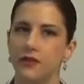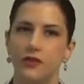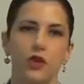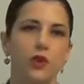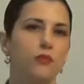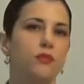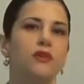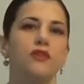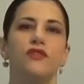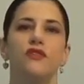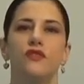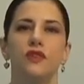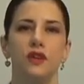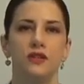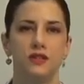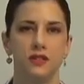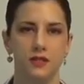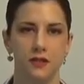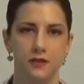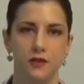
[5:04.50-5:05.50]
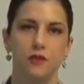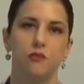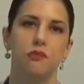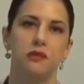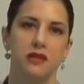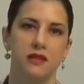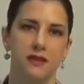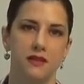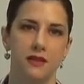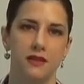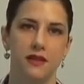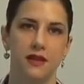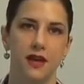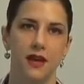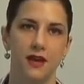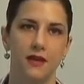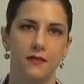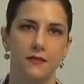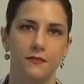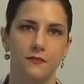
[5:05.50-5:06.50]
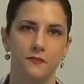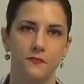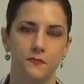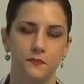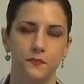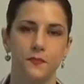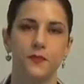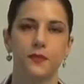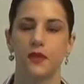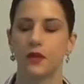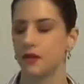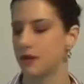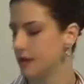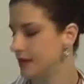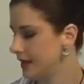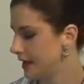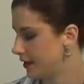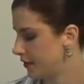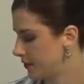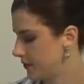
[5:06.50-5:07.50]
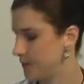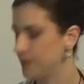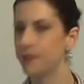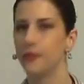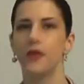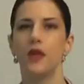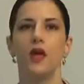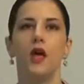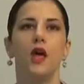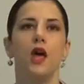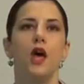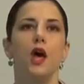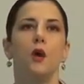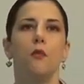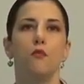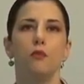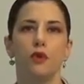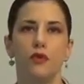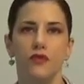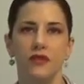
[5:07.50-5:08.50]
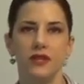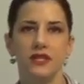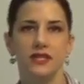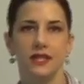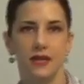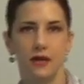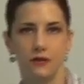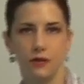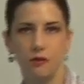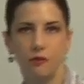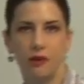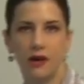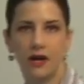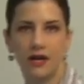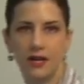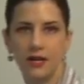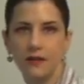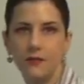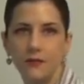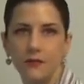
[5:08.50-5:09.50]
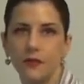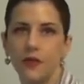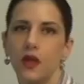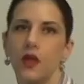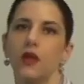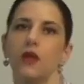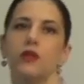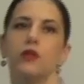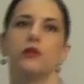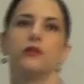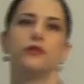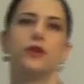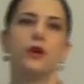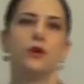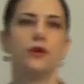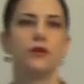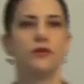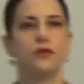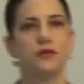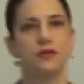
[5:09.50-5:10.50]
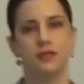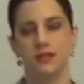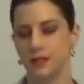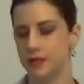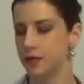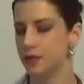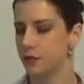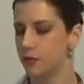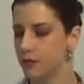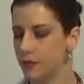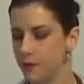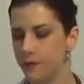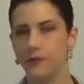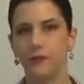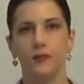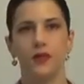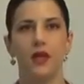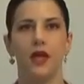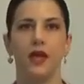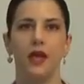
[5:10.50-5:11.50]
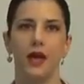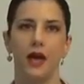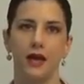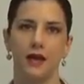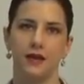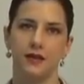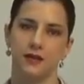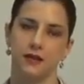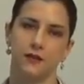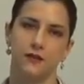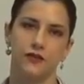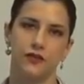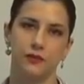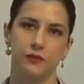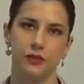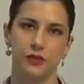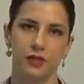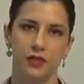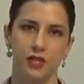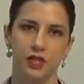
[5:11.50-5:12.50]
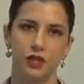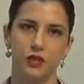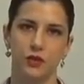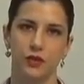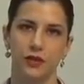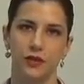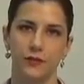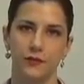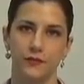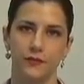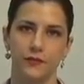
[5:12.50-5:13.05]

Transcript: don't be afraid to use your PCA. Now, moving down your body, you'll notice a tube exiting from your knee joint.